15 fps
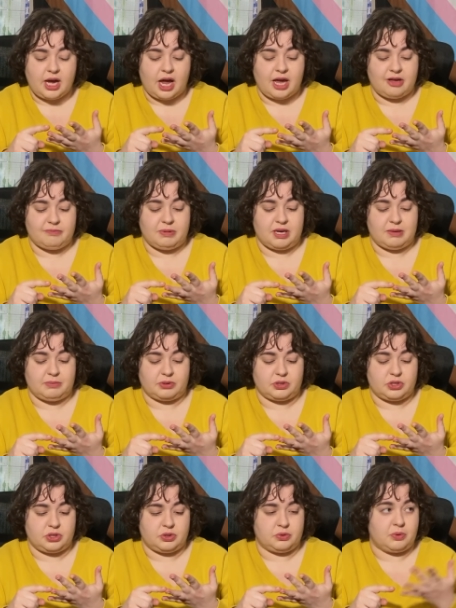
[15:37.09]
I have been able
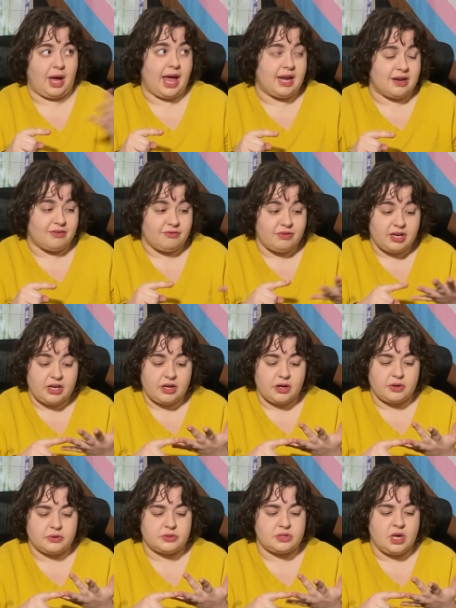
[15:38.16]
to edit
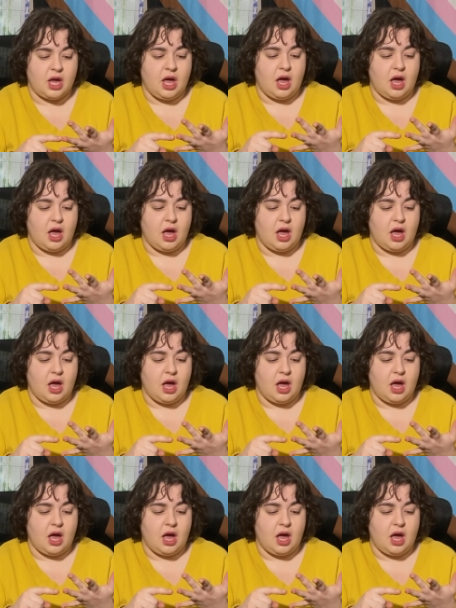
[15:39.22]
videos,